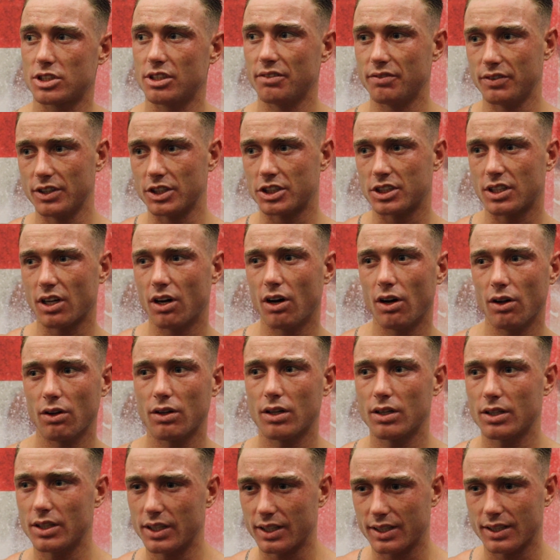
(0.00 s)
If he's
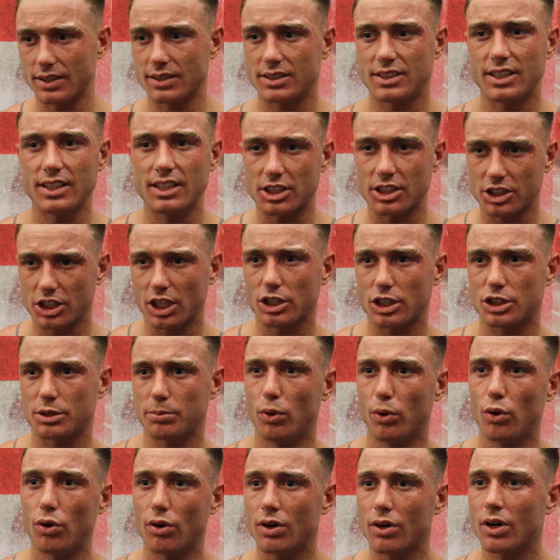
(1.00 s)
tall, you can see the shots
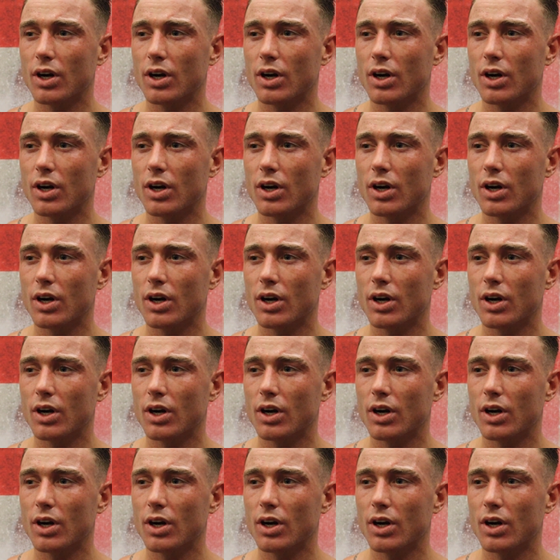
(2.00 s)
more.